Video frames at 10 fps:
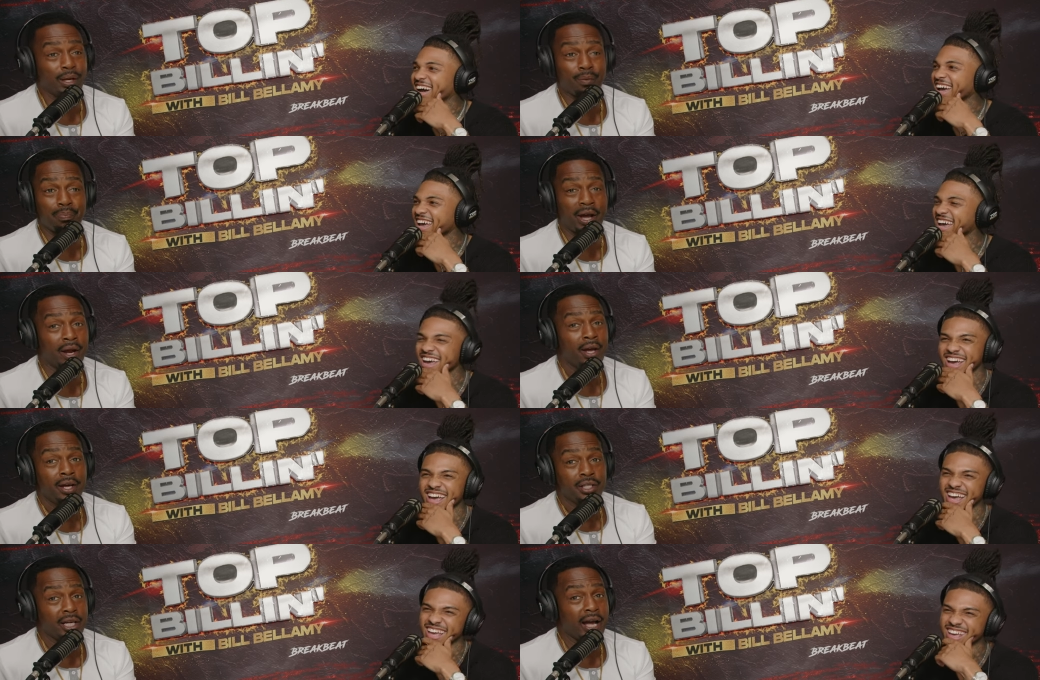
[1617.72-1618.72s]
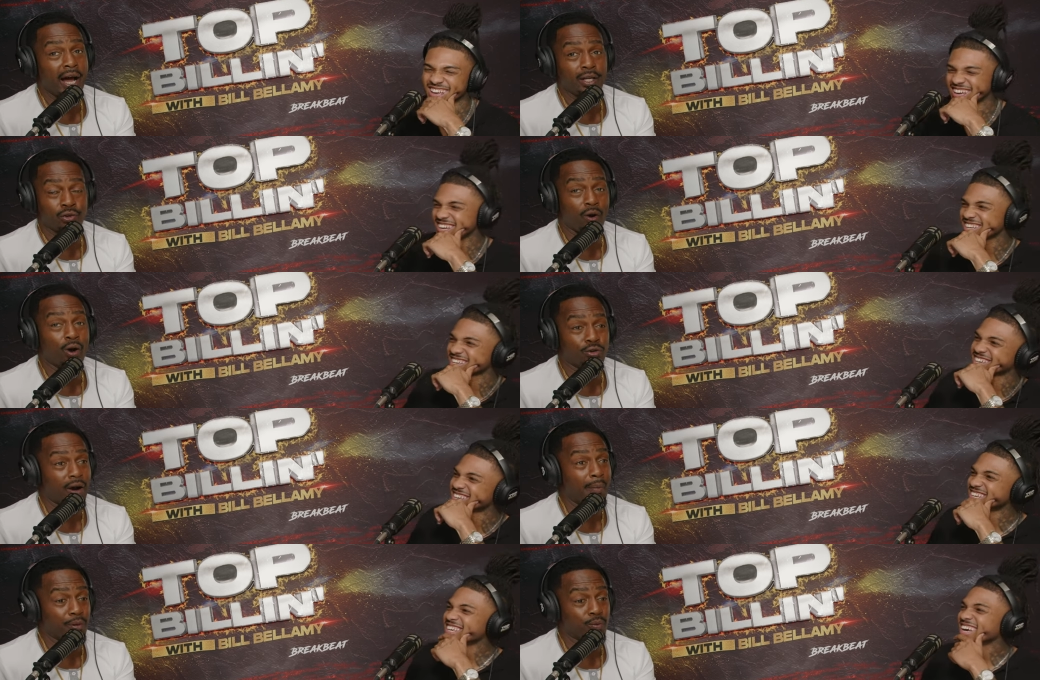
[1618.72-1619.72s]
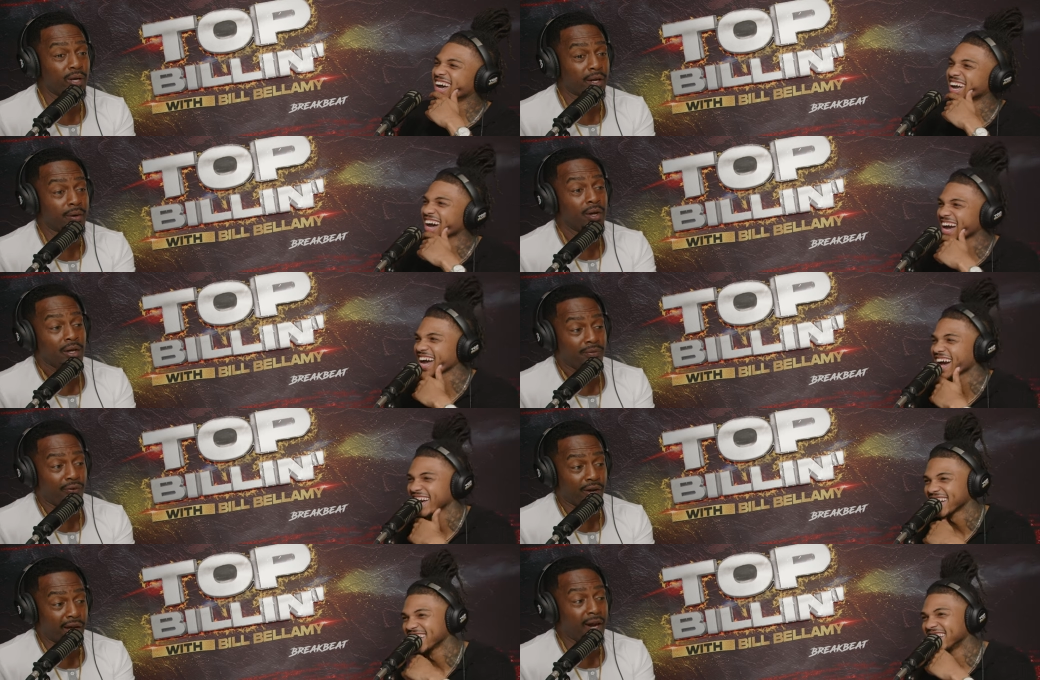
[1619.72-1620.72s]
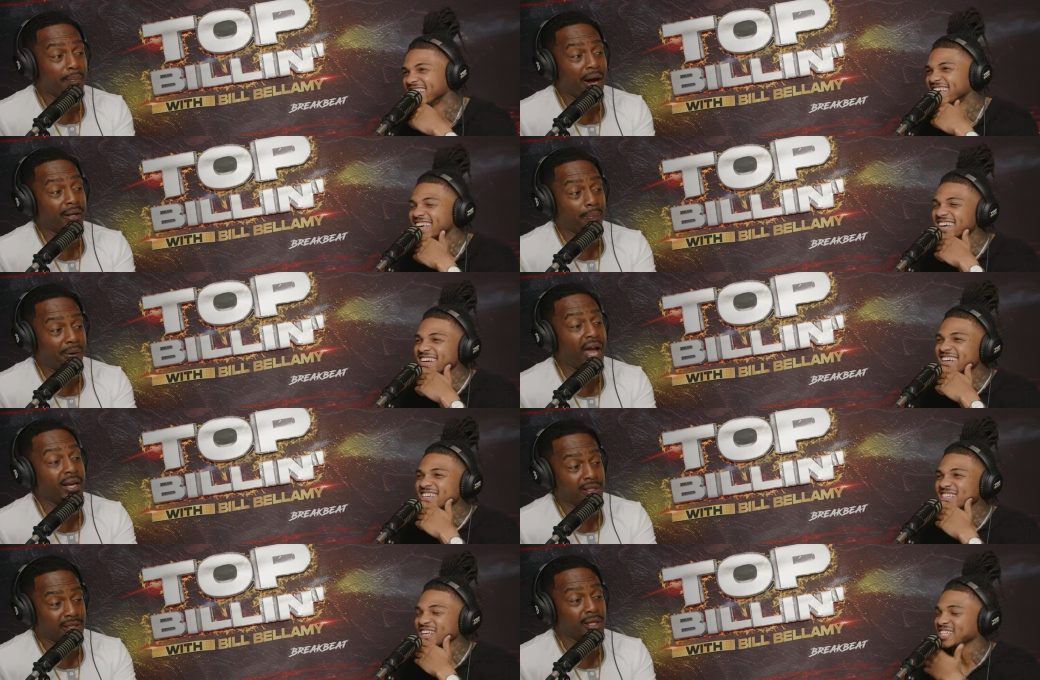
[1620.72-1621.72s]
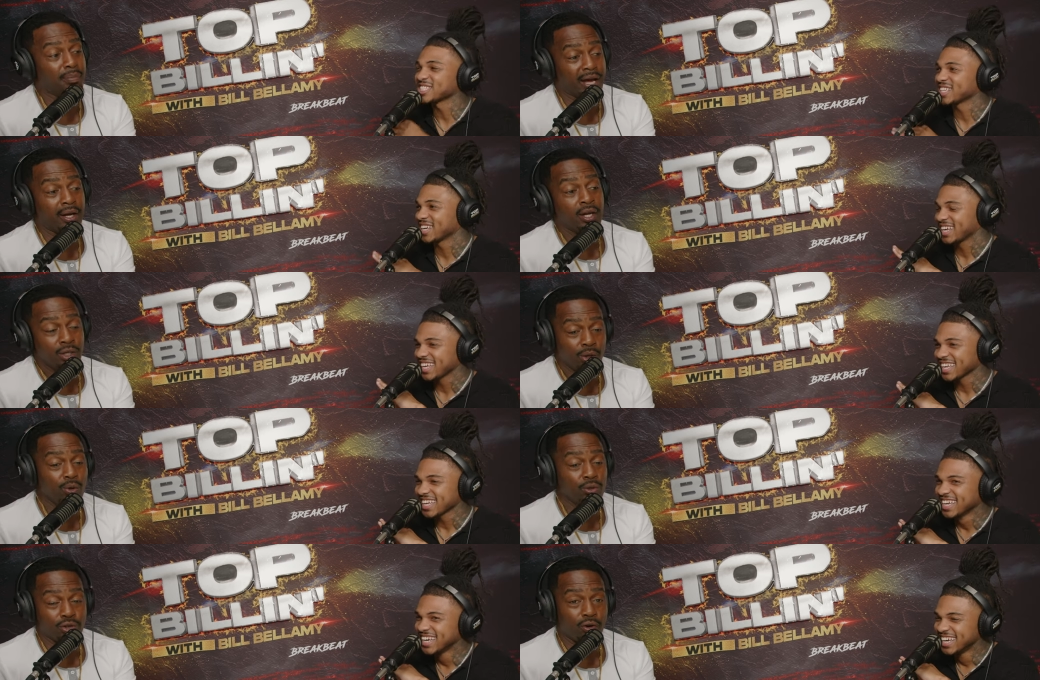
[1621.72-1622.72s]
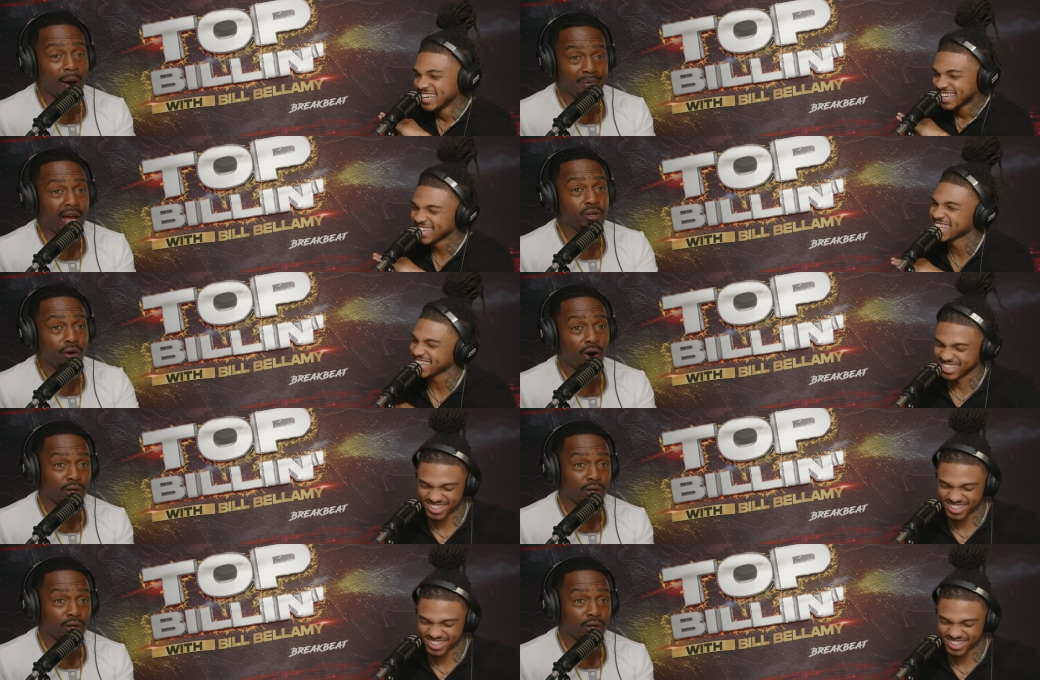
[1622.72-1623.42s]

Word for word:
Speaker 1: pet. she got draw droppers. We can forget about the panties. That's she make dudes drop they draws.